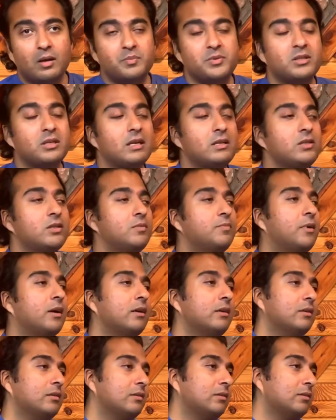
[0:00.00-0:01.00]
obsessed
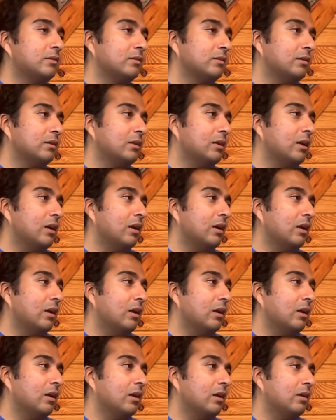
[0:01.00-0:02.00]
by it
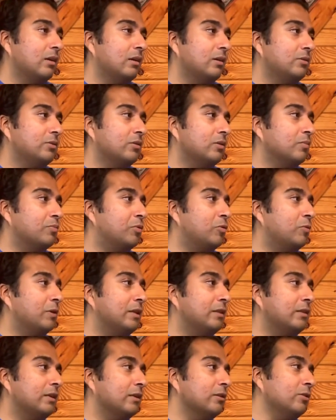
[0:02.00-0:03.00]
to the
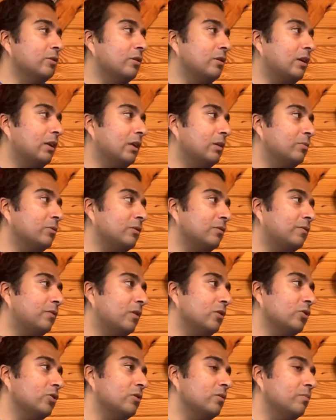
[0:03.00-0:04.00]
point that you're not able to
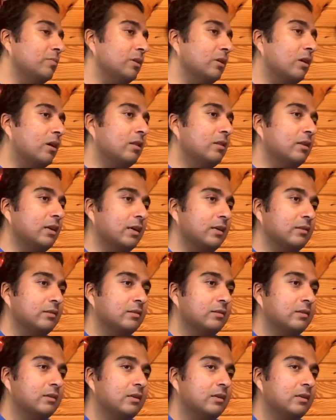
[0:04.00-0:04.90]
function beyond that.